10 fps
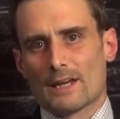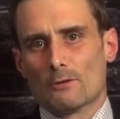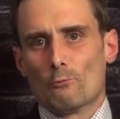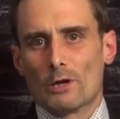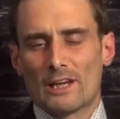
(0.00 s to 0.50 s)

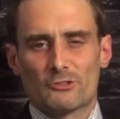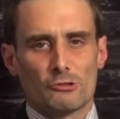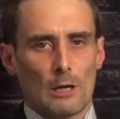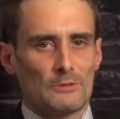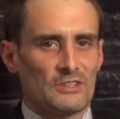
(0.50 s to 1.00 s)
And what has
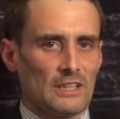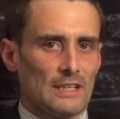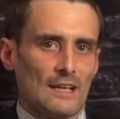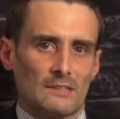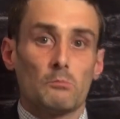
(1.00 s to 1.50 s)
Trump
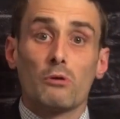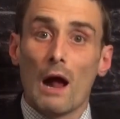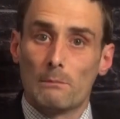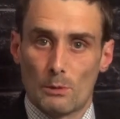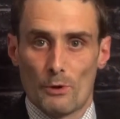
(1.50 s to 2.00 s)
seen as a
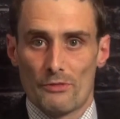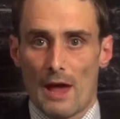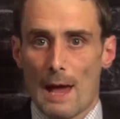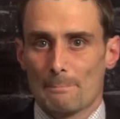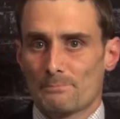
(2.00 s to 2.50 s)
problem with
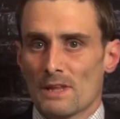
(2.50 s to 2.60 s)
that?